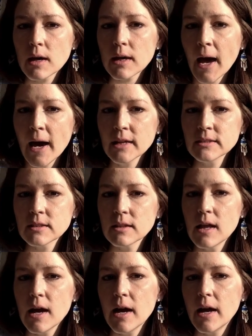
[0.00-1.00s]
Castle
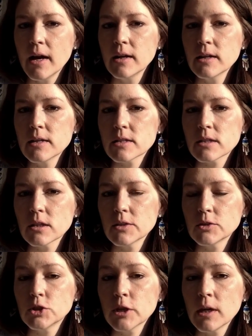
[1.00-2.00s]
line is a
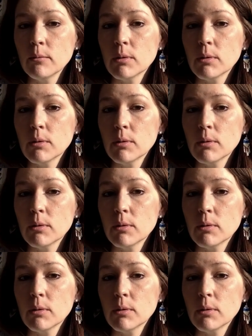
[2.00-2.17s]
little tricky,